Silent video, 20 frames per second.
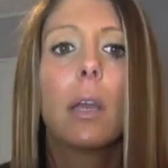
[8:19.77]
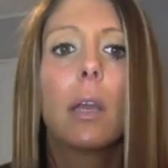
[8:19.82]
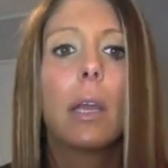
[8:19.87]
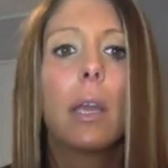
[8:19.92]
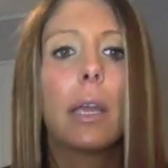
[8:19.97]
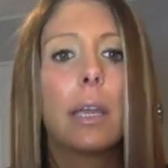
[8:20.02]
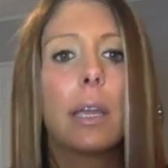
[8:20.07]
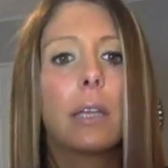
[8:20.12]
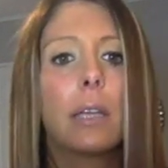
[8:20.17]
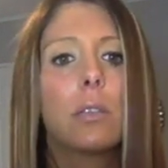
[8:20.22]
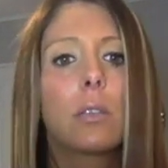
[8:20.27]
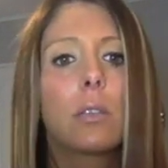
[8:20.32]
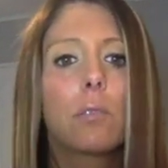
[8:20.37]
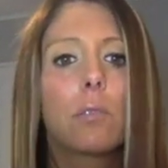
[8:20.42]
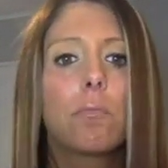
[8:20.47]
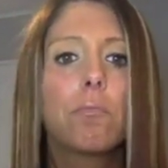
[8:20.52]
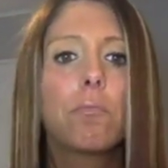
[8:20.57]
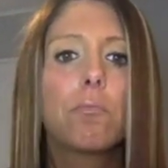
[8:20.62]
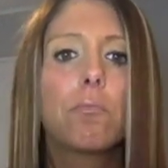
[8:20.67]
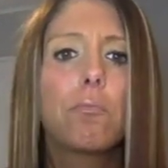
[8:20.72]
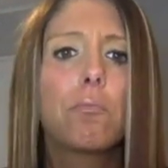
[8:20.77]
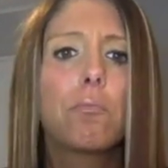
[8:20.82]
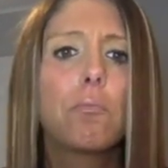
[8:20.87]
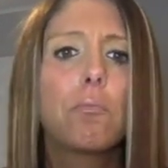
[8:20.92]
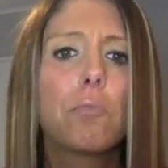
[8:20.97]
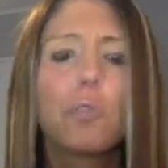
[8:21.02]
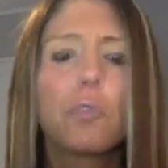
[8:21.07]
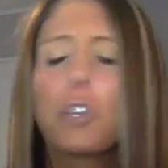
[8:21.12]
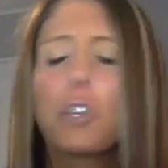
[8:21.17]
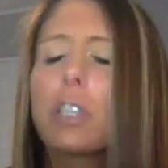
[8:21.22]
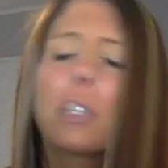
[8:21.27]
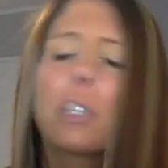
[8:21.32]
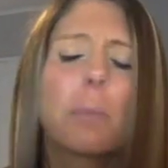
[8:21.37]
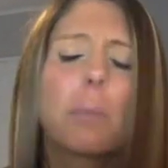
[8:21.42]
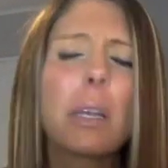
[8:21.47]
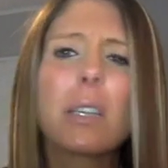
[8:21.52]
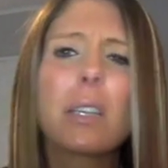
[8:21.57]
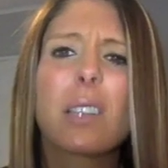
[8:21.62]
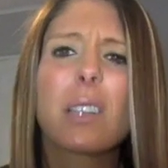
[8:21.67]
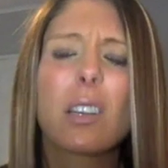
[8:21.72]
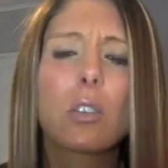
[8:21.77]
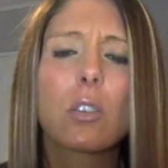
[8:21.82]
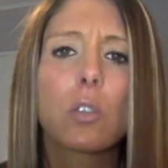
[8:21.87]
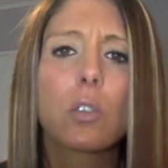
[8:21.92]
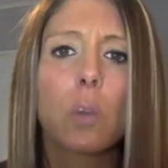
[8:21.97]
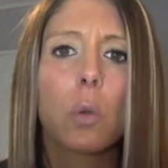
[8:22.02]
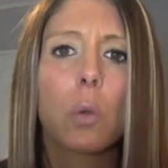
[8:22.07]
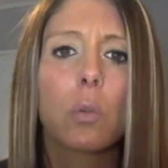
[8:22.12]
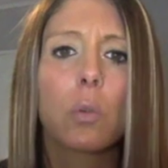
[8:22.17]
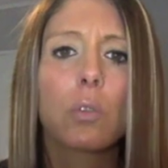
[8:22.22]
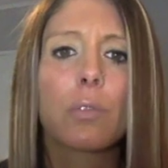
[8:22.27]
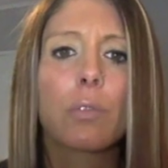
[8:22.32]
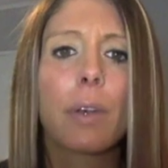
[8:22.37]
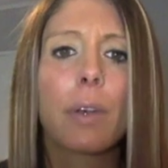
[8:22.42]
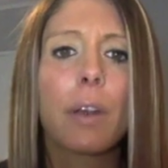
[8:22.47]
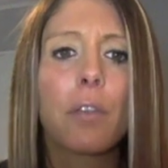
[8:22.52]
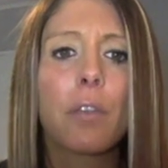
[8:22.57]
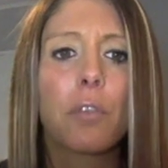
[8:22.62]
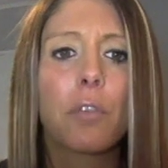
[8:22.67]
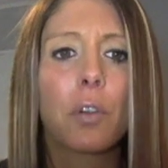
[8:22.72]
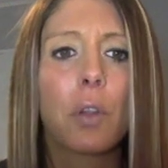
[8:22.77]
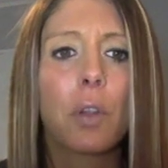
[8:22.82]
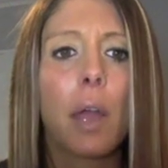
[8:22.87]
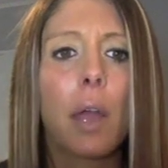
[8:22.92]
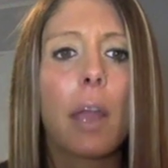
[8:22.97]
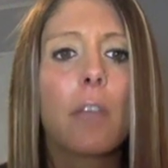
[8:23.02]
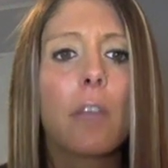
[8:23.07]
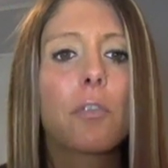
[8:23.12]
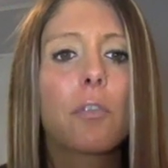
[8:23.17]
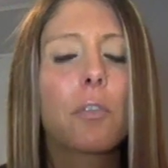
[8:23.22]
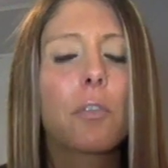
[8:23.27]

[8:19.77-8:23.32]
It's just means that a soul is ready for life.